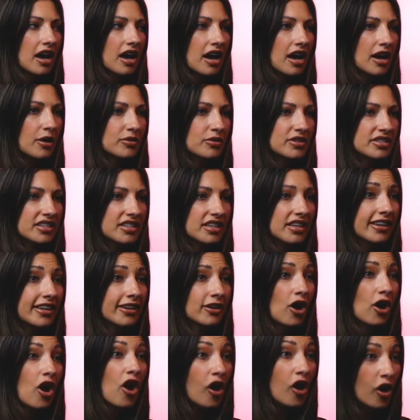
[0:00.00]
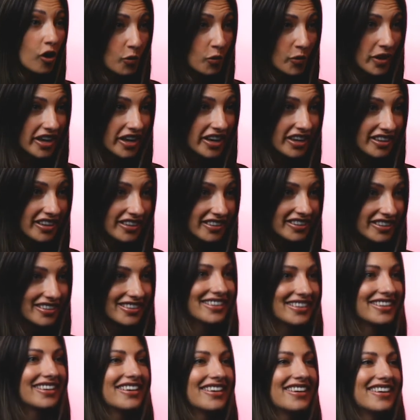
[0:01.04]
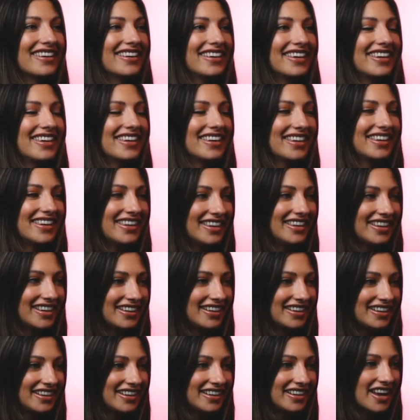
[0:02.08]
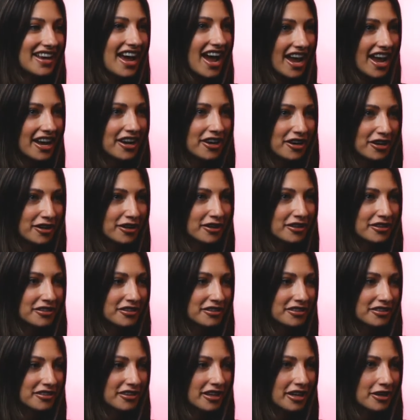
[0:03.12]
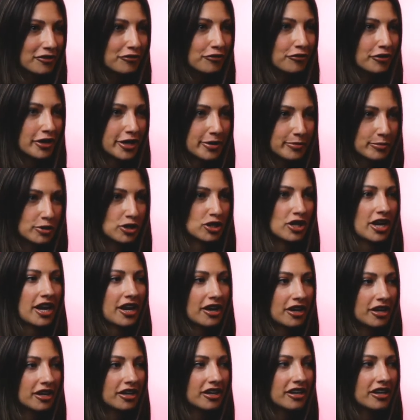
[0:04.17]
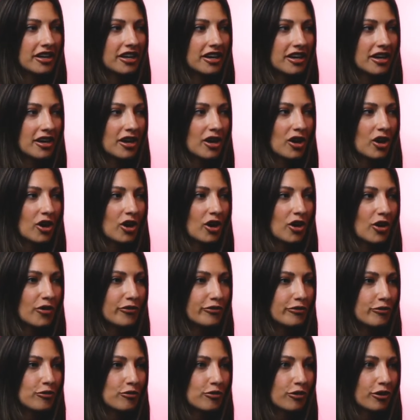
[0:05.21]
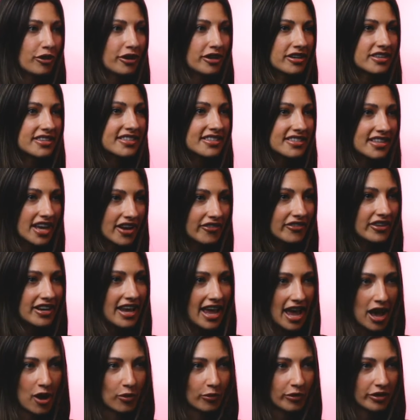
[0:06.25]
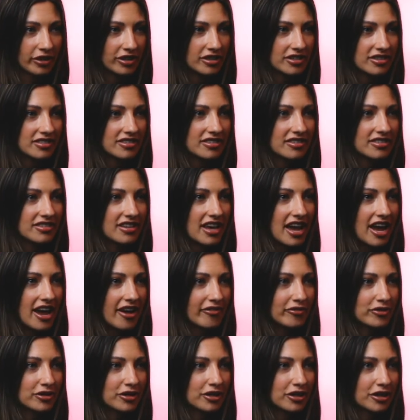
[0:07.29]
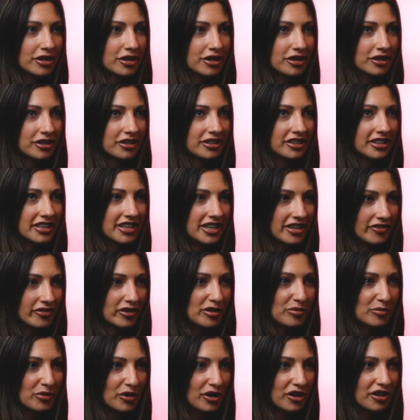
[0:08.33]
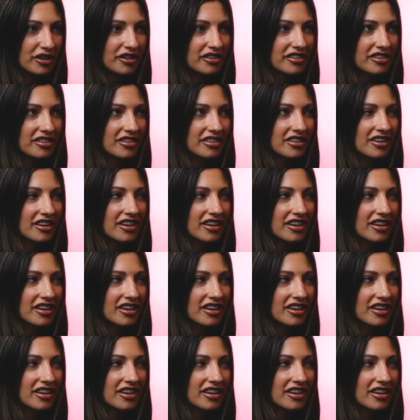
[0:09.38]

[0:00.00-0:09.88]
I was sitting in a hallway in an iron frame chair for 7 hours after giving birth